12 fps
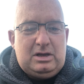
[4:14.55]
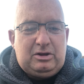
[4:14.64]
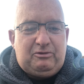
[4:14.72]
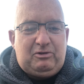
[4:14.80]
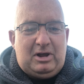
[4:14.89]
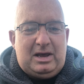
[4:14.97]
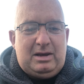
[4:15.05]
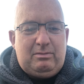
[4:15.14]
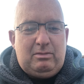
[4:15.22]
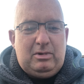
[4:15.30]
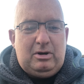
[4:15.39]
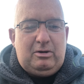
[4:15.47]
The
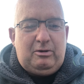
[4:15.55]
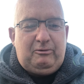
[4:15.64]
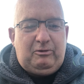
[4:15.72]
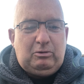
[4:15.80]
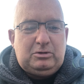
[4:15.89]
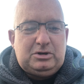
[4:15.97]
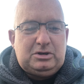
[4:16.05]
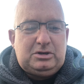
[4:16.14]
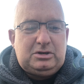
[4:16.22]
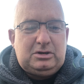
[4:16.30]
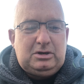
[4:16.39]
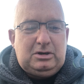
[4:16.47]
flame faltered.
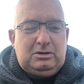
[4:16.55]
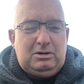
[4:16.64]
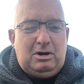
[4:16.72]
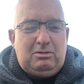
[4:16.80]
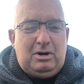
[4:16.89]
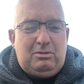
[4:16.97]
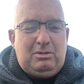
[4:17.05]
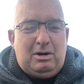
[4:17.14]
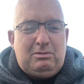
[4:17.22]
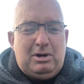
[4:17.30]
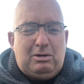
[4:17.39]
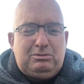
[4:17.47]
No,
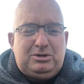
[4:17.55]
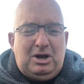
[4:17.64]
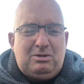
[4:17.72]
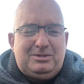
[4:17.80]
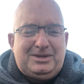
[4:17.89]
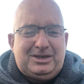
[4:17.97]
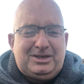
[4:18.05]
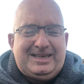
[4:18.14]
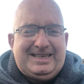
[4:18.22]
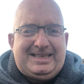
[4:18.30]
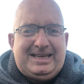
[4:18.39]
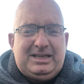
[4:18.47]
don't
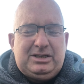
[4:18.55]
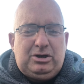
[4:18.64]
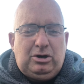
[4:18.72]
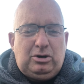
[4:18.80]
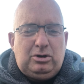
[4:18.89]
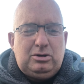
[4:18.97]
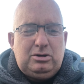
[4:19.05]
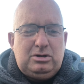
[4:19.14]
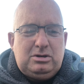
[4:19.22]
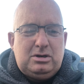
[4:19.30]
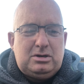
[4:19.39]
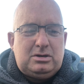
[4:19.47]
die, said Con.